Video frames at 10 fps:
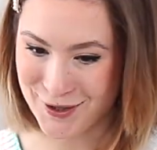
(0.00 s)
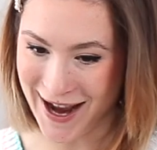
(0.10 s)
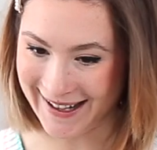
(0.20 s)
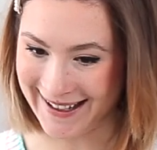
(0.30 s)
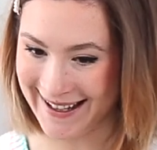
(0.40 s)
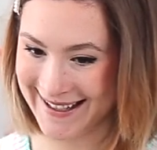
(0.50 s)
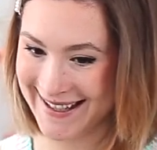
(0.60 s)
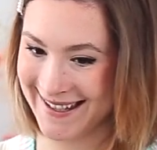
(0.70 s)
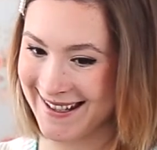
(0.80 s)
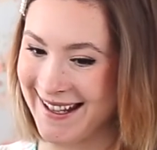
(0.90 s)

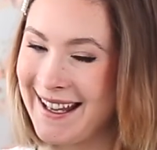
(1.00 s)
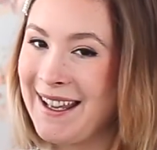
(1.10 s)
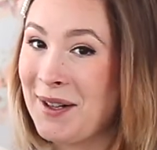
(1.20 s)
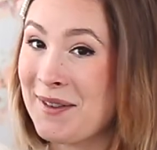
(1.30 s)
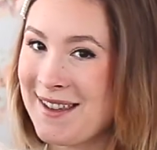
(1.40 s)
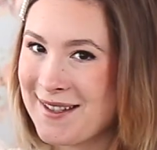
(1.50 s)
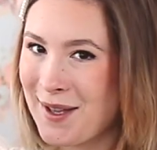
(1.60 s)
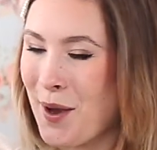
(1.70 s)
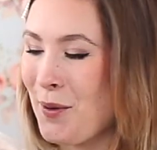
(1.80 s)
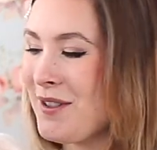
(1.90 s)
jacket. Or this
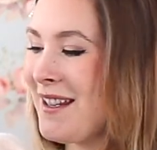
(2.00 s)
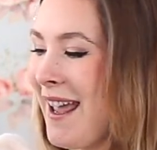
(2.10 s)
coat.